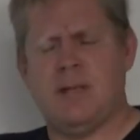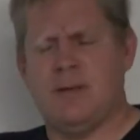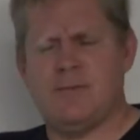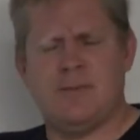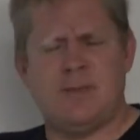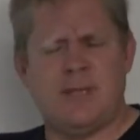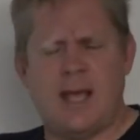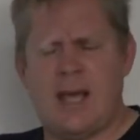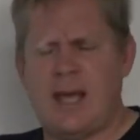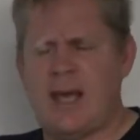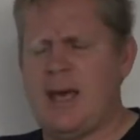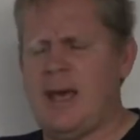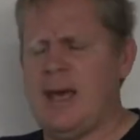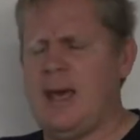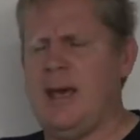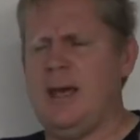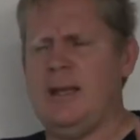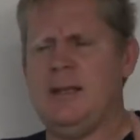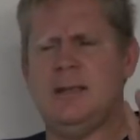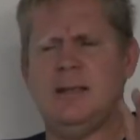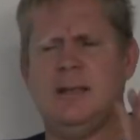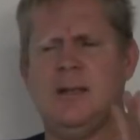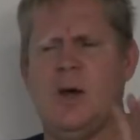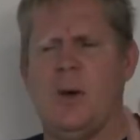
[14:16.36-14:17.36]
dad
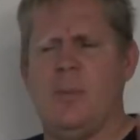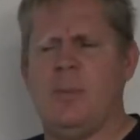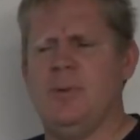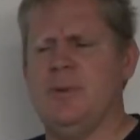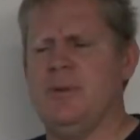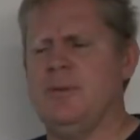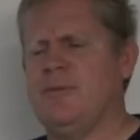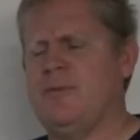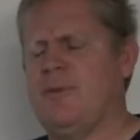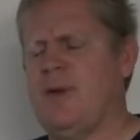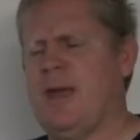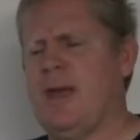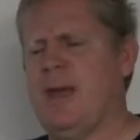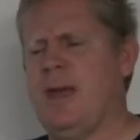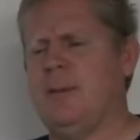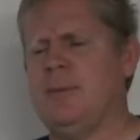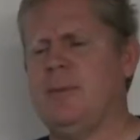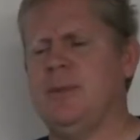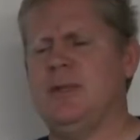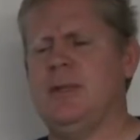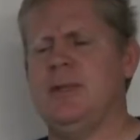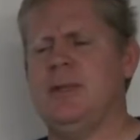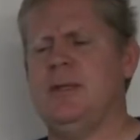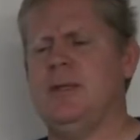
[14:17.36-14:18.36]
and helping the
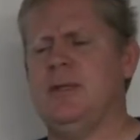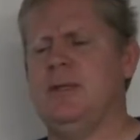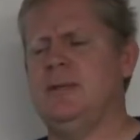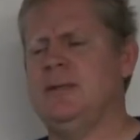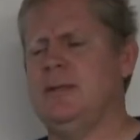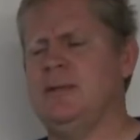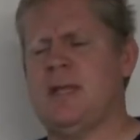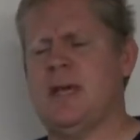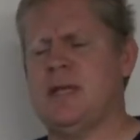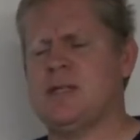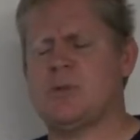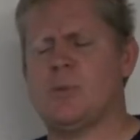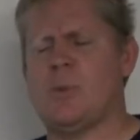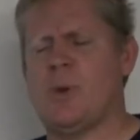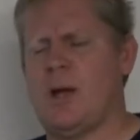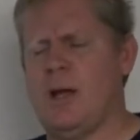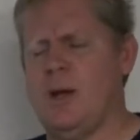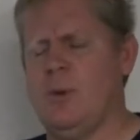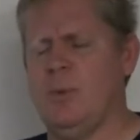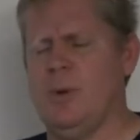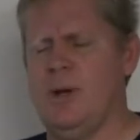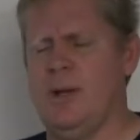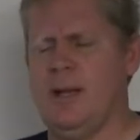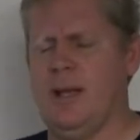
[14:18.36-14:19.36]
family. And that's why I
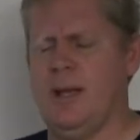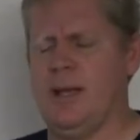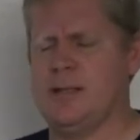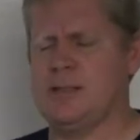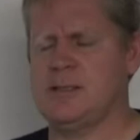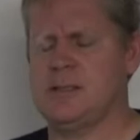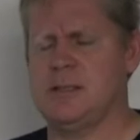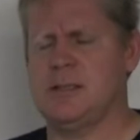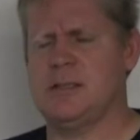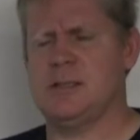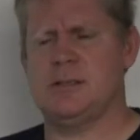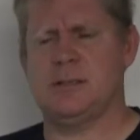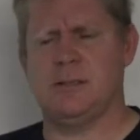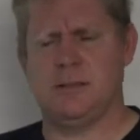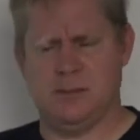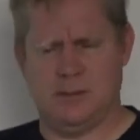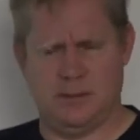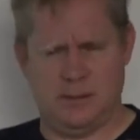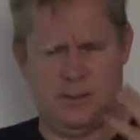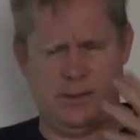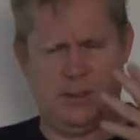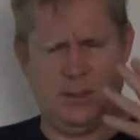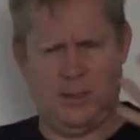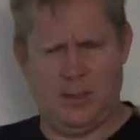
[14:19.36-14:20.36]
want access to your
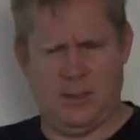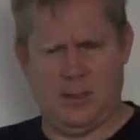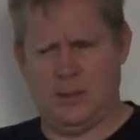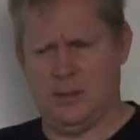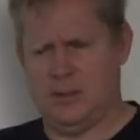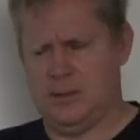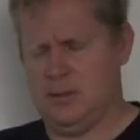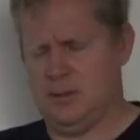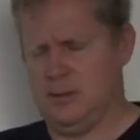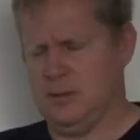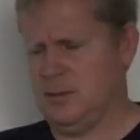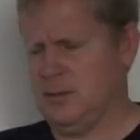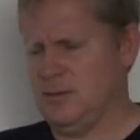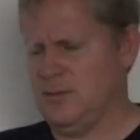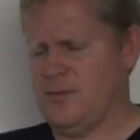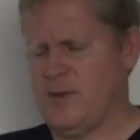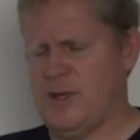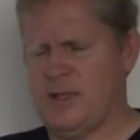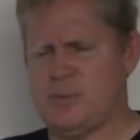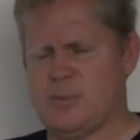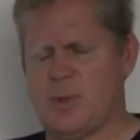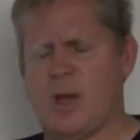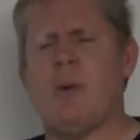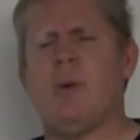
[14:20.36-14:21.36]

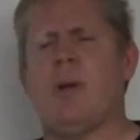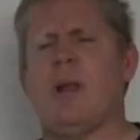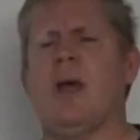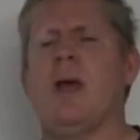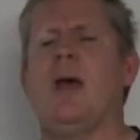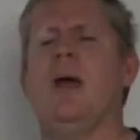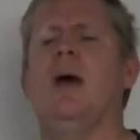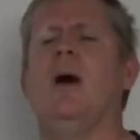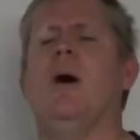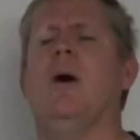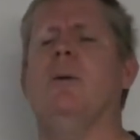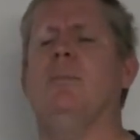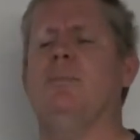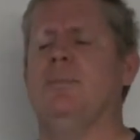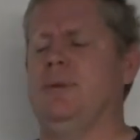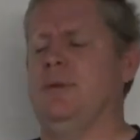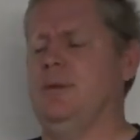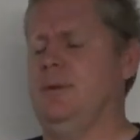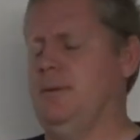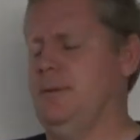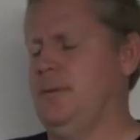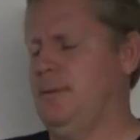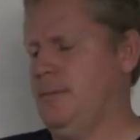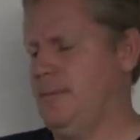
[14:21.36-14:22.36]
Facebook. I want to help you.
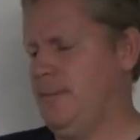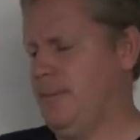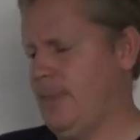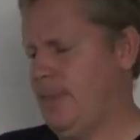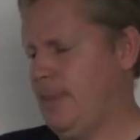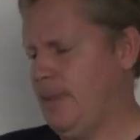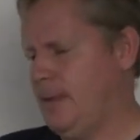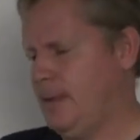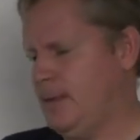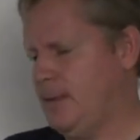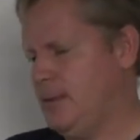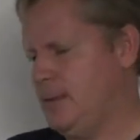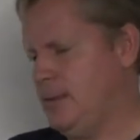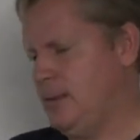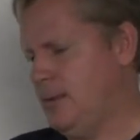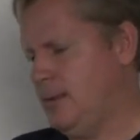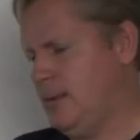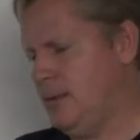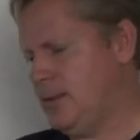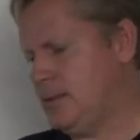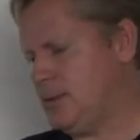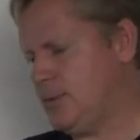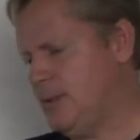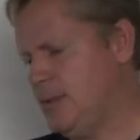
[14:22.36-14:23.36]

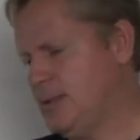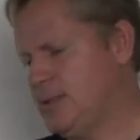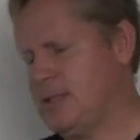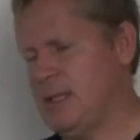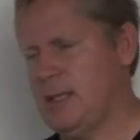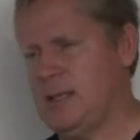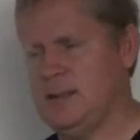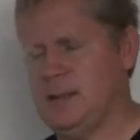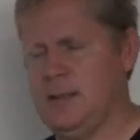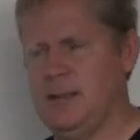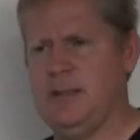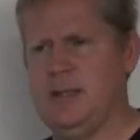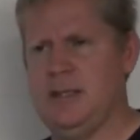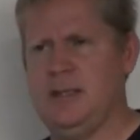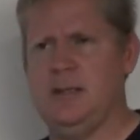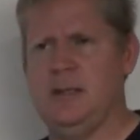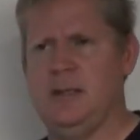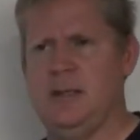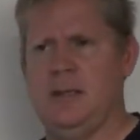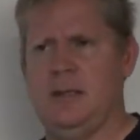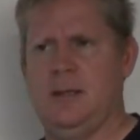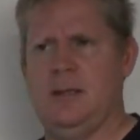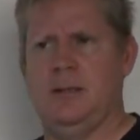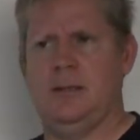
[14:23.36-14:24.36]
That's what he's saying. And then
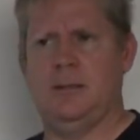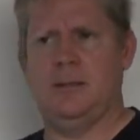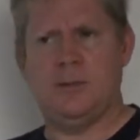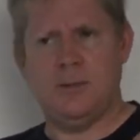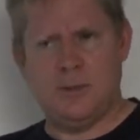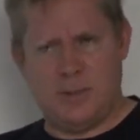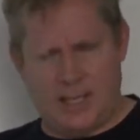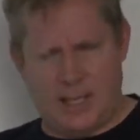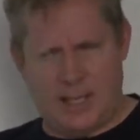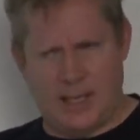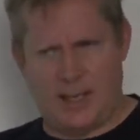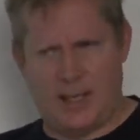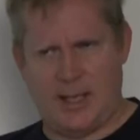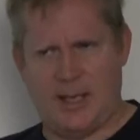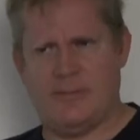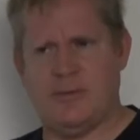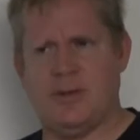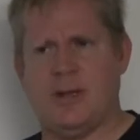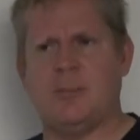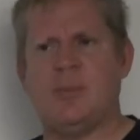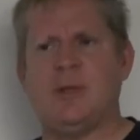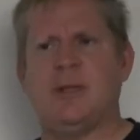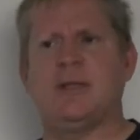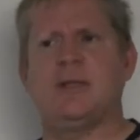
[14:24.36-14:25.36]
you can't have it.
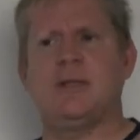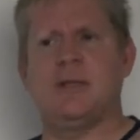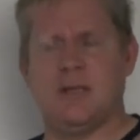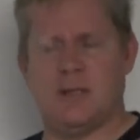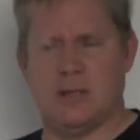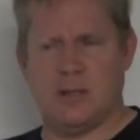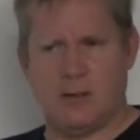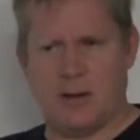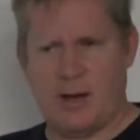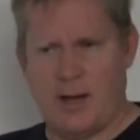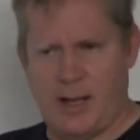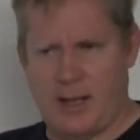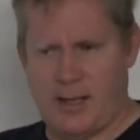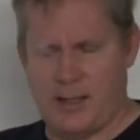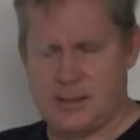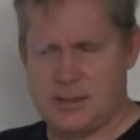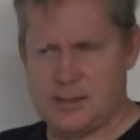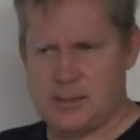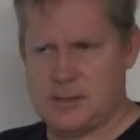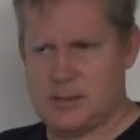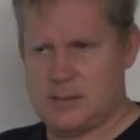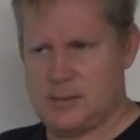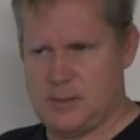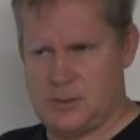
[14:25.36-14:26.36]
I'm going to kick your
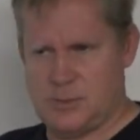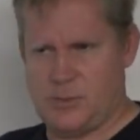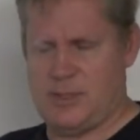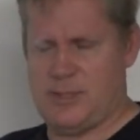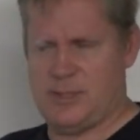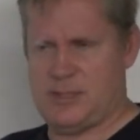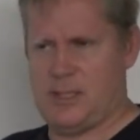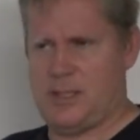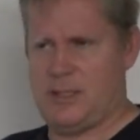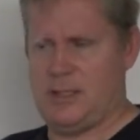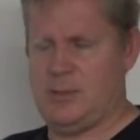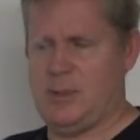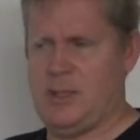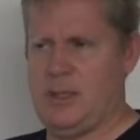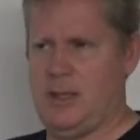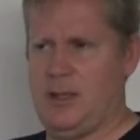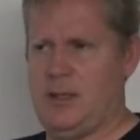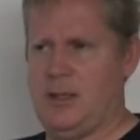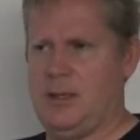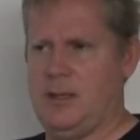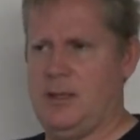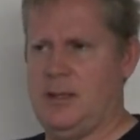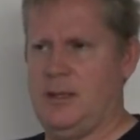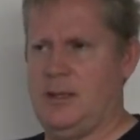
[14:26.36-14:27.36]
ass. That's what he's saying to me.
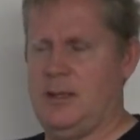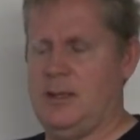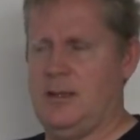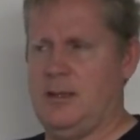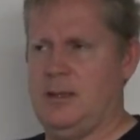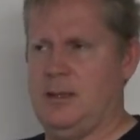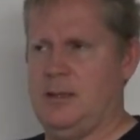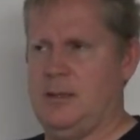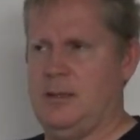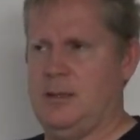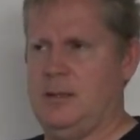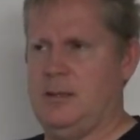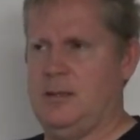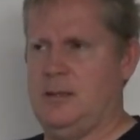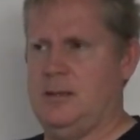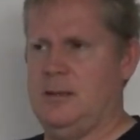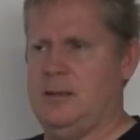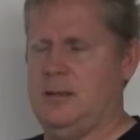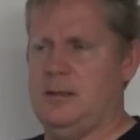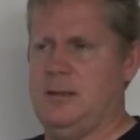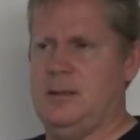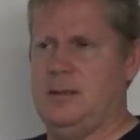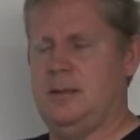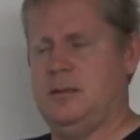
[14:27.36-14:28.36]

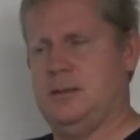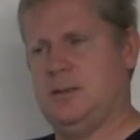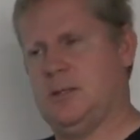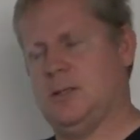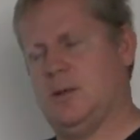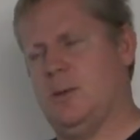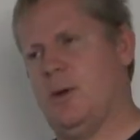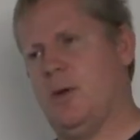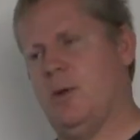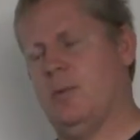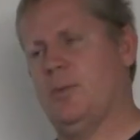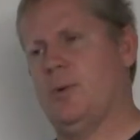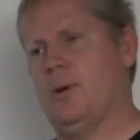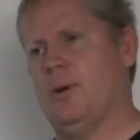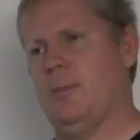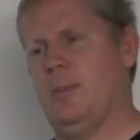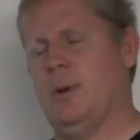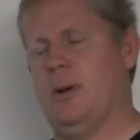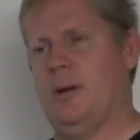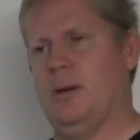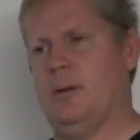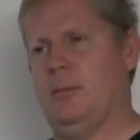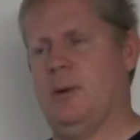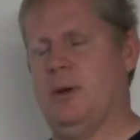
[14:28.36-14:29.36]
So
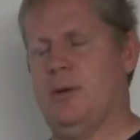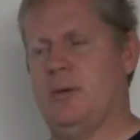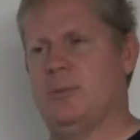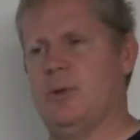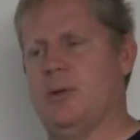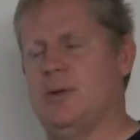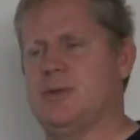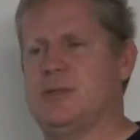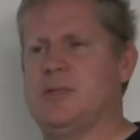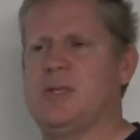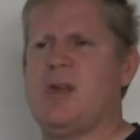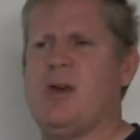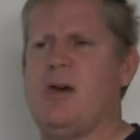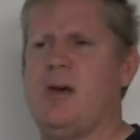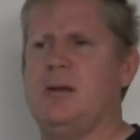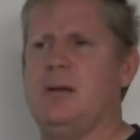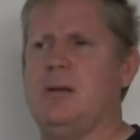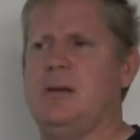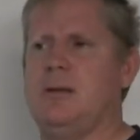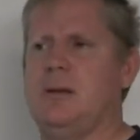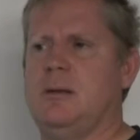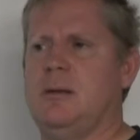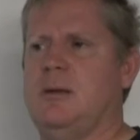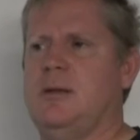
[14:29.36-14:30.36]
my other brother said,
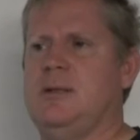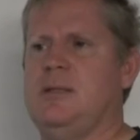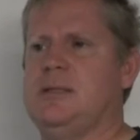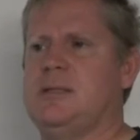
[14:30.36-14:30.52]
oh, no.